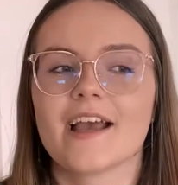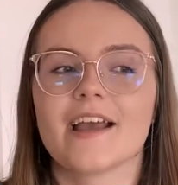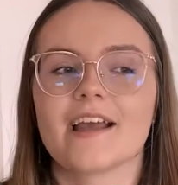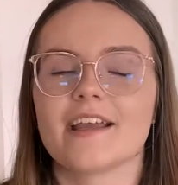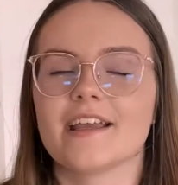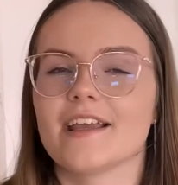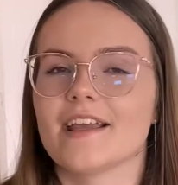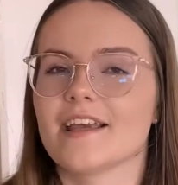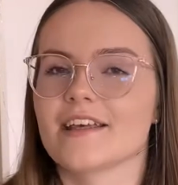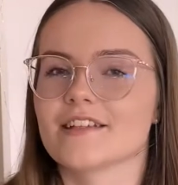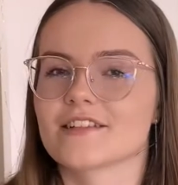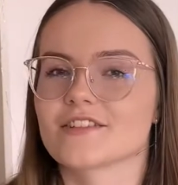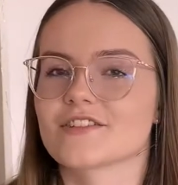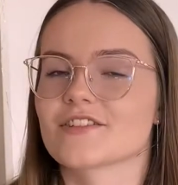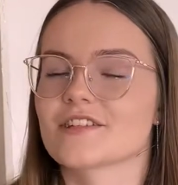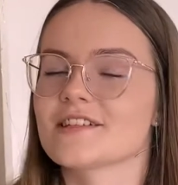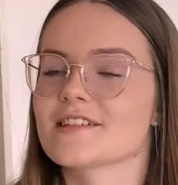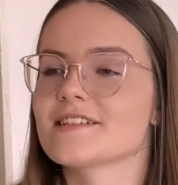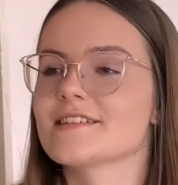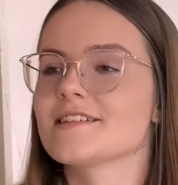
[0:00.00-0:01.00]
It's
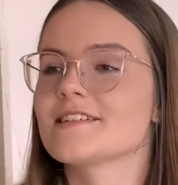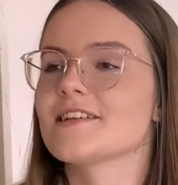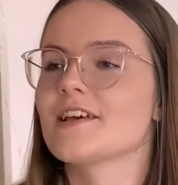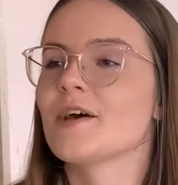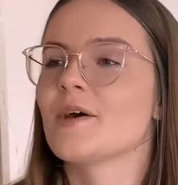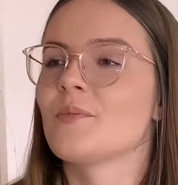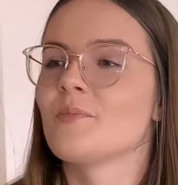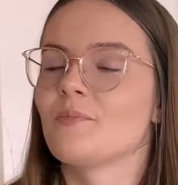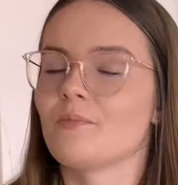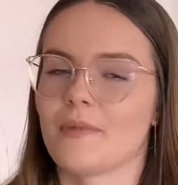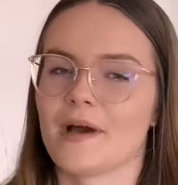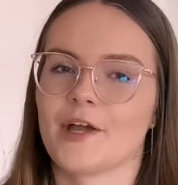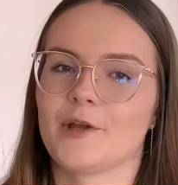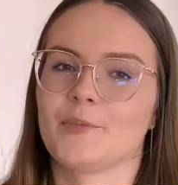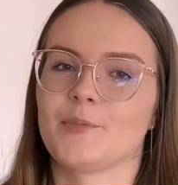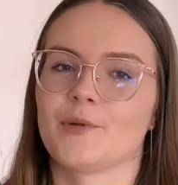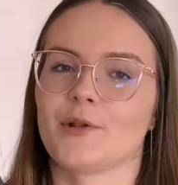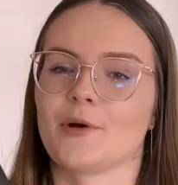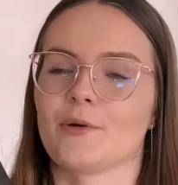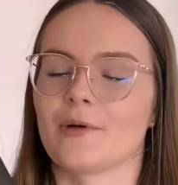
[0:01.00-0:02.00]
just
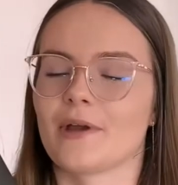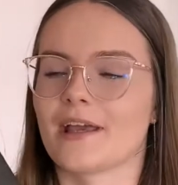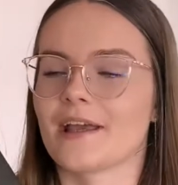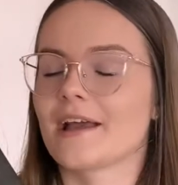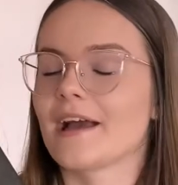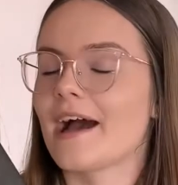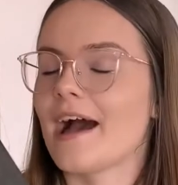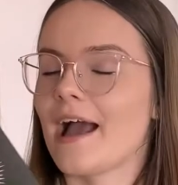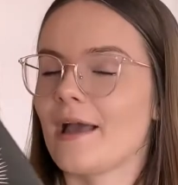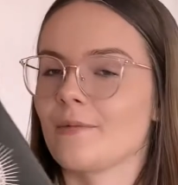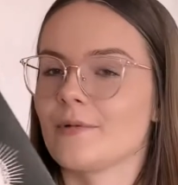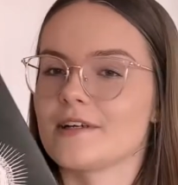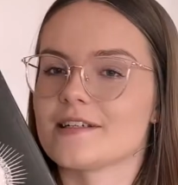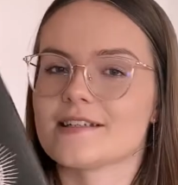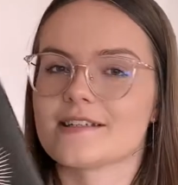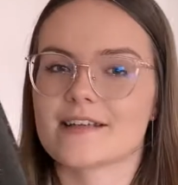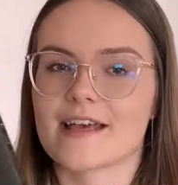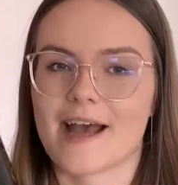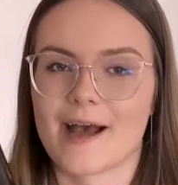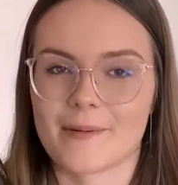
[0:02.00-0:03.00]
mind-blowing. I would
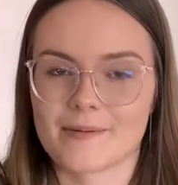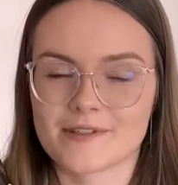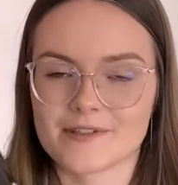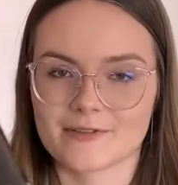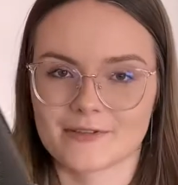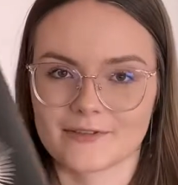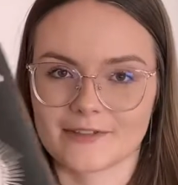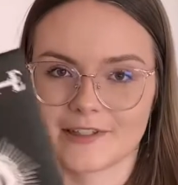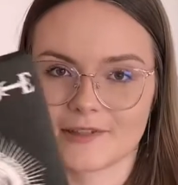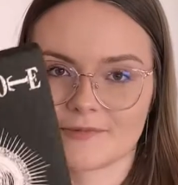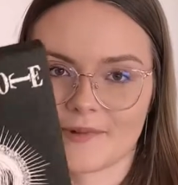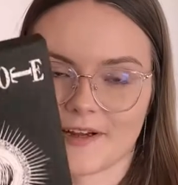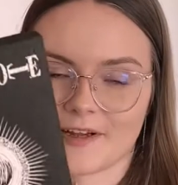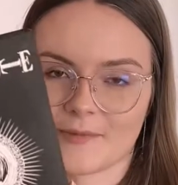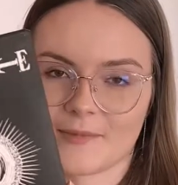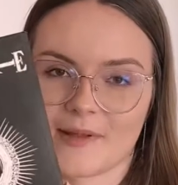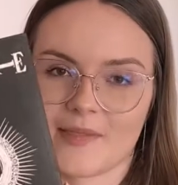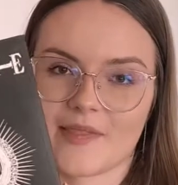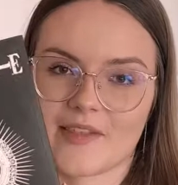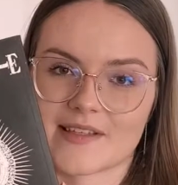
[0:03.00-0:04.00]
absolutely
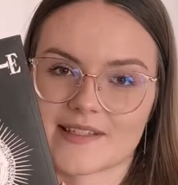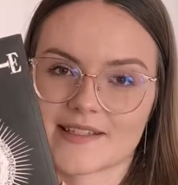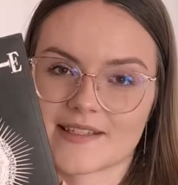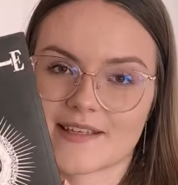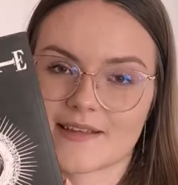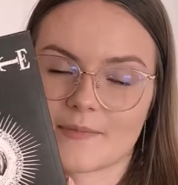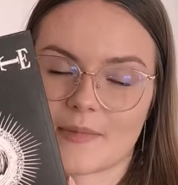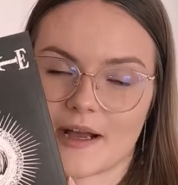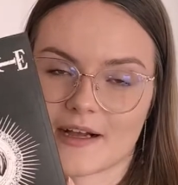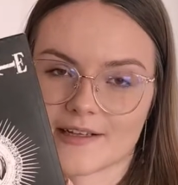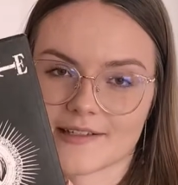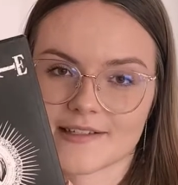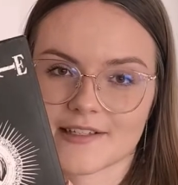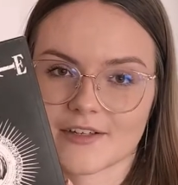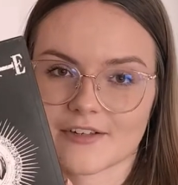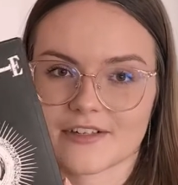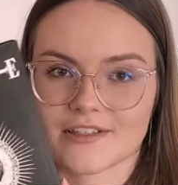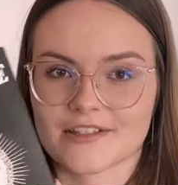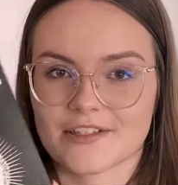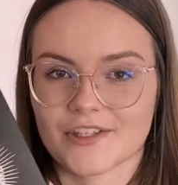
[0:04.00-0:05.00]
recommend this manga
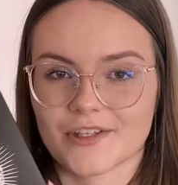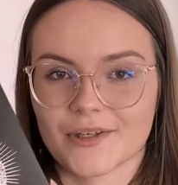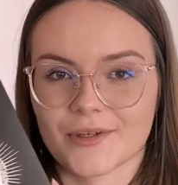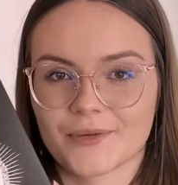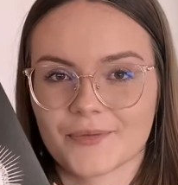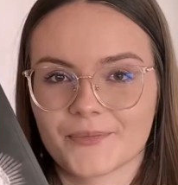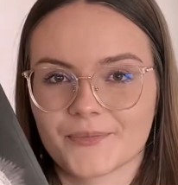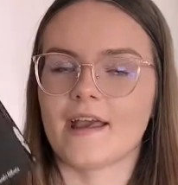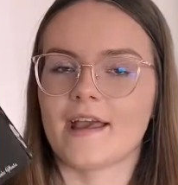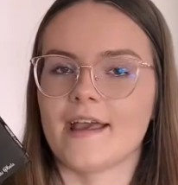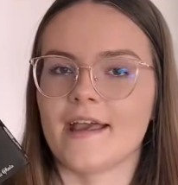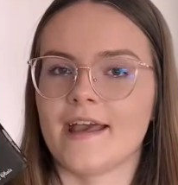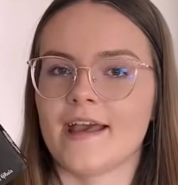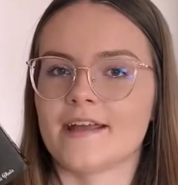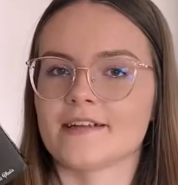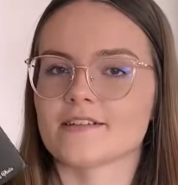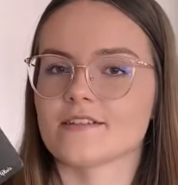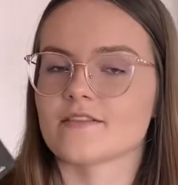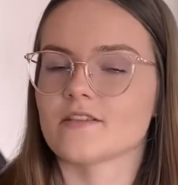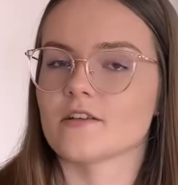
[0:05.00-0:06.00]
series to you.
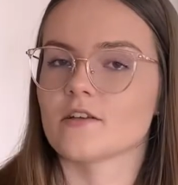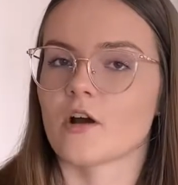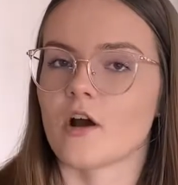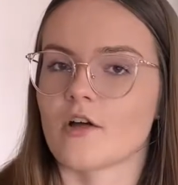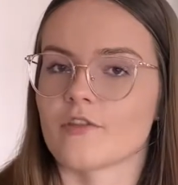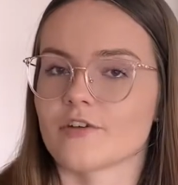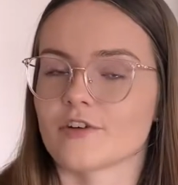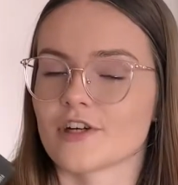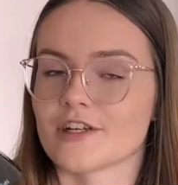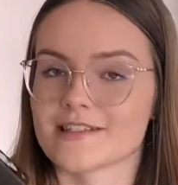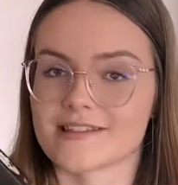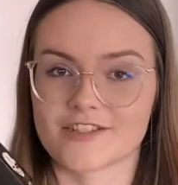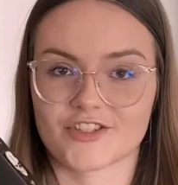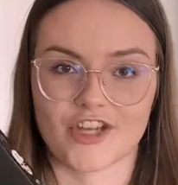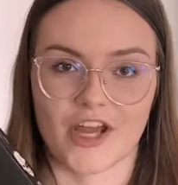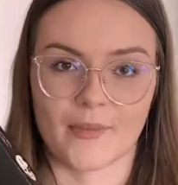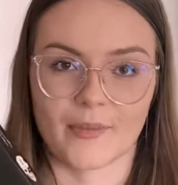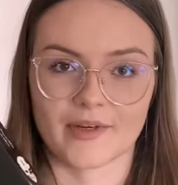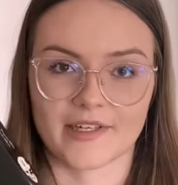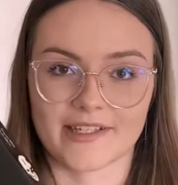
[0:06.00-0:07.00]
And the author is
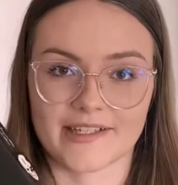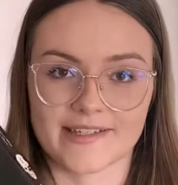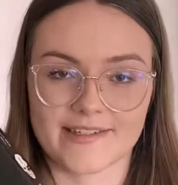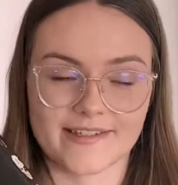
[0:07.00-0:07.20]
Japanese.